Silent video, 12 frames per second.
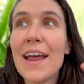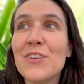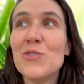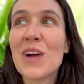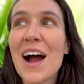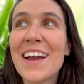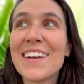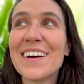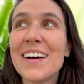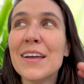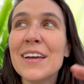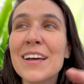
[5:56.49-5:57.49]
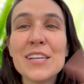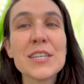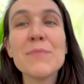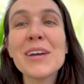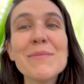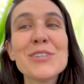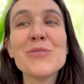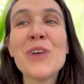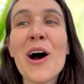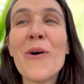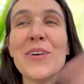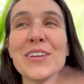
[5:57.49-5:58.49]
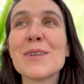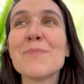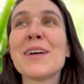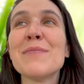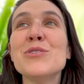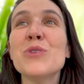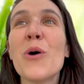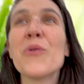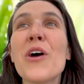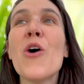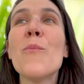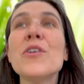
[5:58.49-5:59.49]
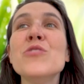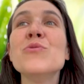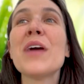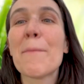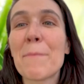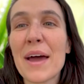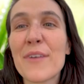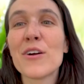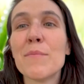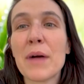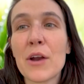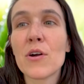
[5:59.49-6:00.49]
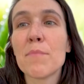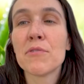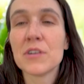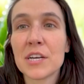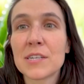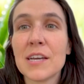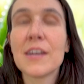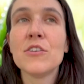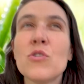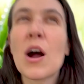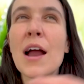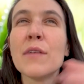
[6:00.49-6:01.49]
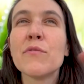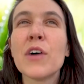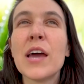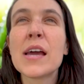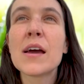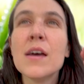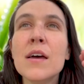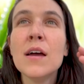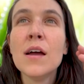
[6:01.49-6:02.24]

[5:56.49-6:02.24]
And you kind of, sometimes you know and sometimes you don't know, but you get better and better at predicting, and you kind of like